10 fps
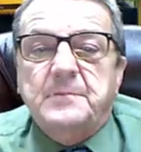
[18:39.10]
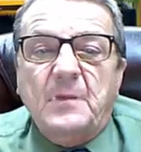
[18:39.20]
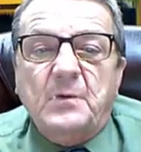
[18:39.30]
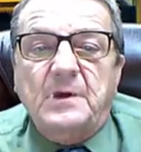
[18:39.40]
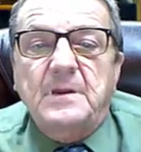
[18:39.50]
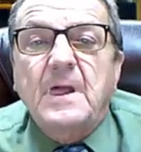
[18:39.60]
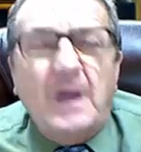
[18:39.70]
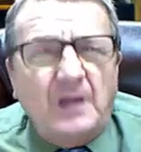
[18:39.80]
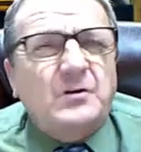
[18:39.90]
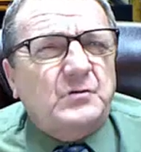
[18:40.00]
Okay,
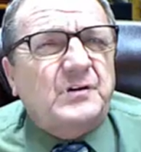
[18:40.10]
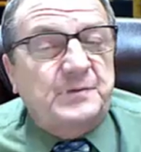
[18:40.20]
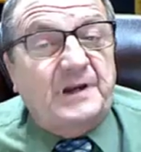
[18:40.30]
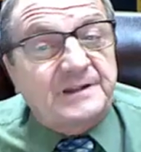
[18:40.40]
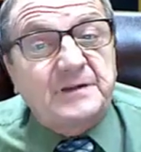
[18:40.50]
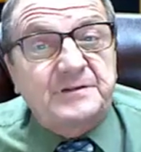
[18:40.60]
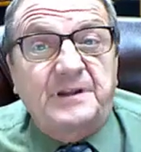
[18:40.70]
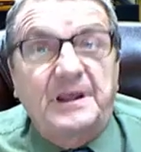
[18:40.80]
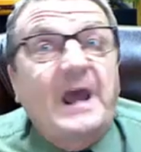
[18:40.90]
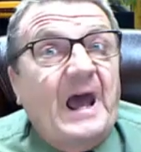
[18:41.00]
and you trust me. A lot of times
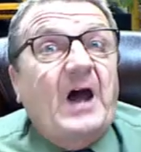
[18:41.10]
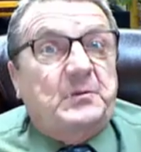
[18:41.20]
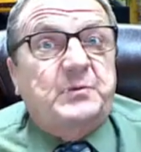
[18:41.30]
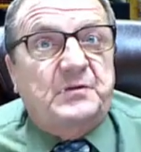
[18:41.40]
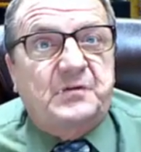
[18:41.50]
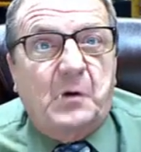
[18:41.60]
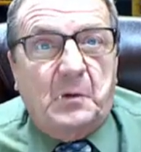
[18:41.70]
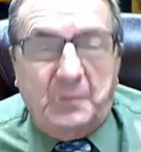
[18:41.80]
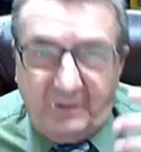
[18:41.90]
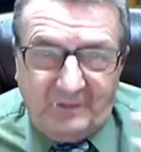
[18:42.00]
they
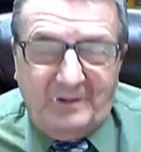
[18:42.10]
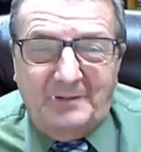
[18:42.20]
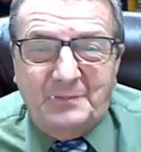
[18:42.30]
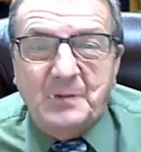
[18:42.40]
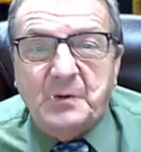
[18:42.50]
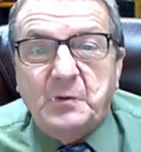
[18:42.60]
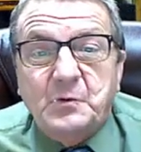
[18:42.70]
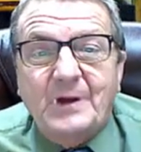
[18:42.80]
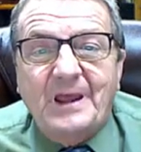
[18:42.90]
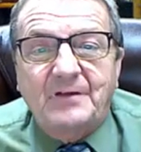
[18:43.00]
outperform people who
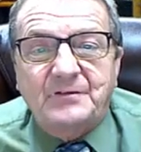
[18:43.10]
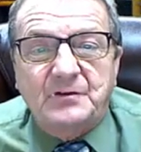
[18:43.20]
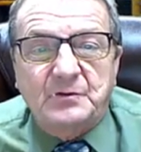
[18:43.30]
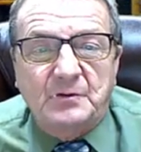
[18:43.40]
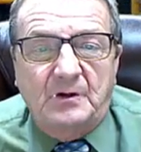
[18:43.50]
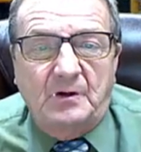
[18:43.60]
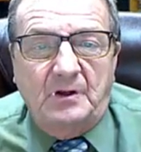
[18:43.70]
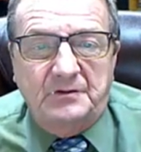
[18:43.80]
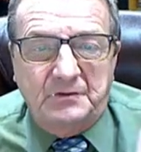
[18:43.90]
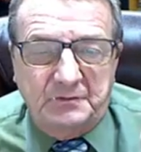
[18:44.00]
have their all
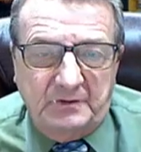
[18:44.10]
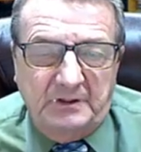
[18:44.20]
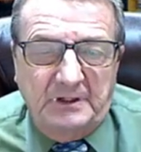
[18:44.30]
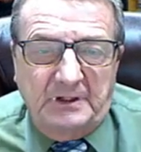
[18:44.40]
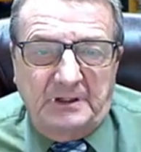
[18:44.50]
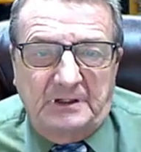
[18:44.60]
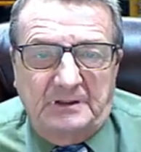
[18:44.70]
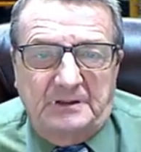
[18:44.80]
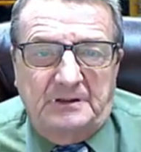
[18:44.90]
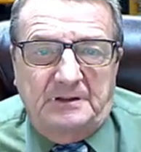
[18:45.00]
their
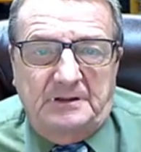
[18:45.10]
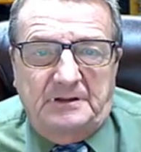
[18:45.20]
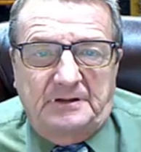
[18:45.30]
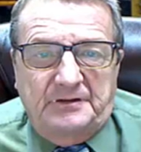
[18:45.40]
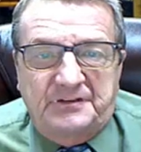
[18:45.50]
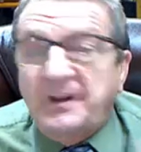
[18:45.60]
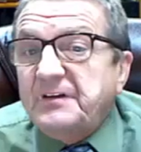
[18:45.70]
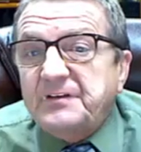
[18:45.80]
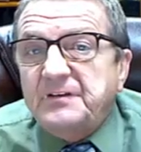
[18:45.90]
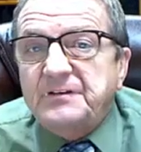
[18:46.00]

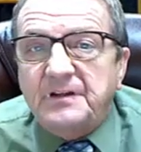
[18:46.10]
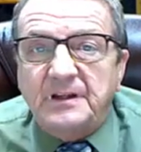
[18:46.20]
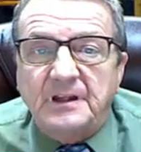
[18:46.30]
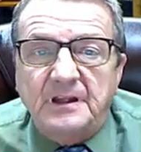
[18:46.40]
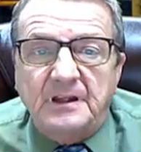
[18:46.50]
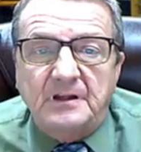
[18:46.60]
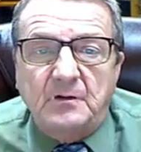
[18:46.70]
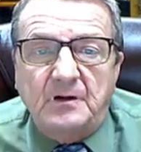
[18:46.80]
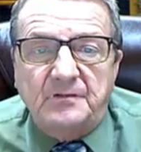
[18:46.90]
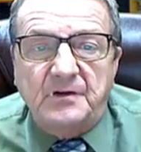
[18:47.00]
senses and
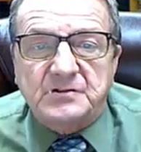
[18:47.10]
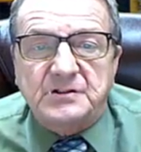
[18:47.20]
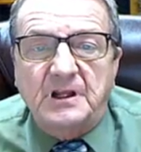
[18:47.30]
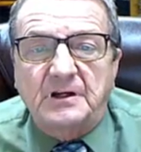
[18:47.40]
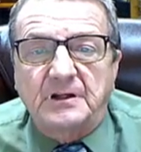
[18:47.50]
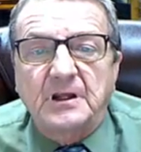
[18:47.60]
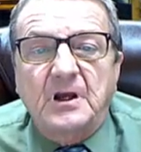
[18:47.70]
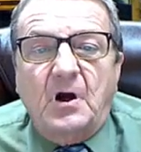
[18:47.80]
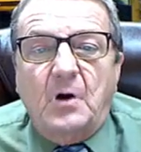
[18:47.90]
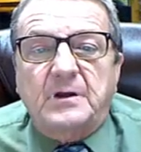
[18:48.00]
all the functionality.
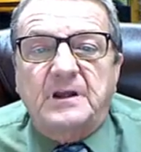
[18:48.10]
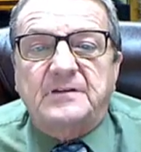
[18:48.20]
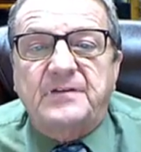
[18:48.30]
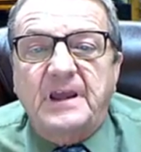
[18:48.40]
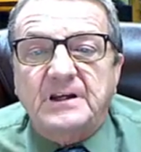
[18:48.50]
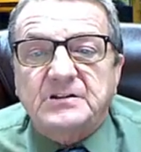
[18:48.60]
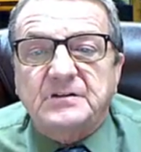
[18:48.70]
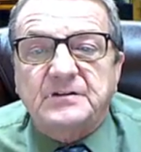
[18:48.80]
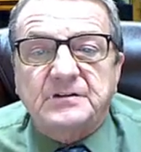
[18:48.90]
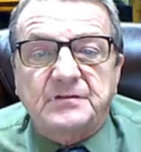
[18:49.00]
Okay, advantage of
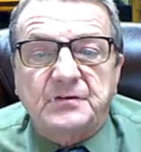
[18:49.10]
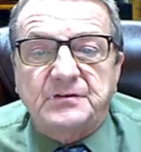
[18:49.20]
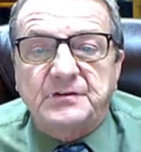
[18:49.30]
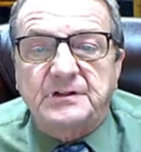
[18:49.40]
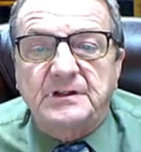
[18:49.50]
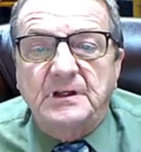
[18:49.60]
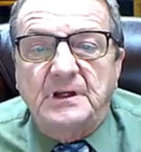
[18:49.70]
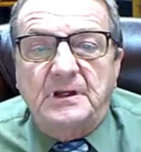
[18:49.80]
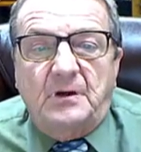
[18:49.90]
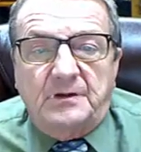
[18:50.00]
diversity.
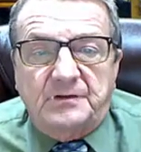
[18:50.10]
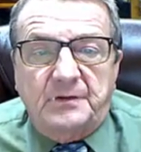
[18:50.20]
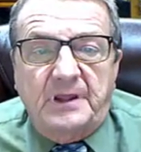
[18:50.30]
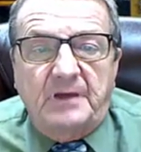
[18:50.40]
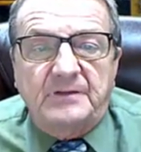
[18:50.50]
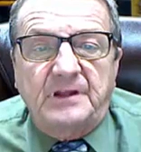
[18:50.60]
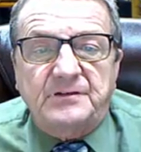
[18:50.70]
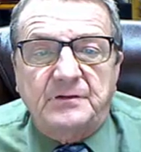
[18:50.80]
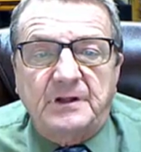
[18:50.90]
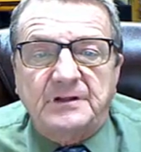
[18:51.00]
Okay, so we have that.
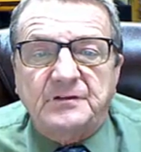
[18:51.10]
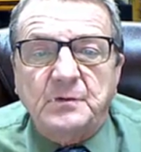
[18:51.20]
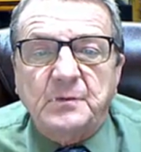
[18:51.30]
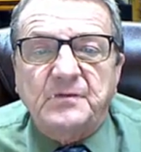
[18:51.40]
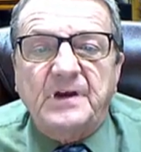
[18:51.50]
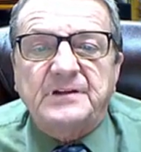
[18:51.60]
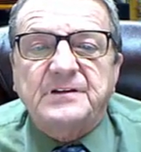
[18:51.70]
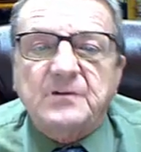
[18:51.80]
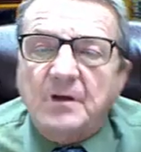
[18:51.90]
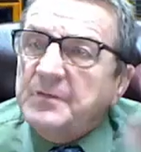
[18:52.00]
So now the supervisor, this
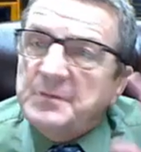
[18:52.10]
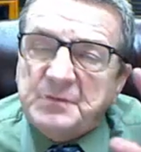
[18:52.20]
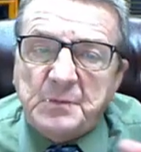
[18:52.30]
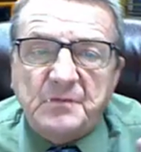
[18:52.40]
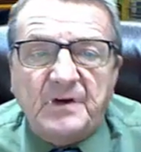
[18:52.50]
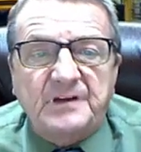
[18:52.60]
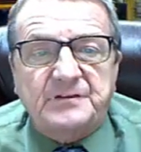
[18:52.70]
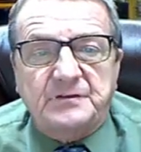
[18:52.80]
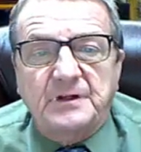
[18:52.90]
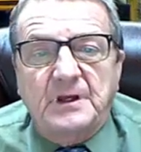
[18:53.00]
is all from supervisor.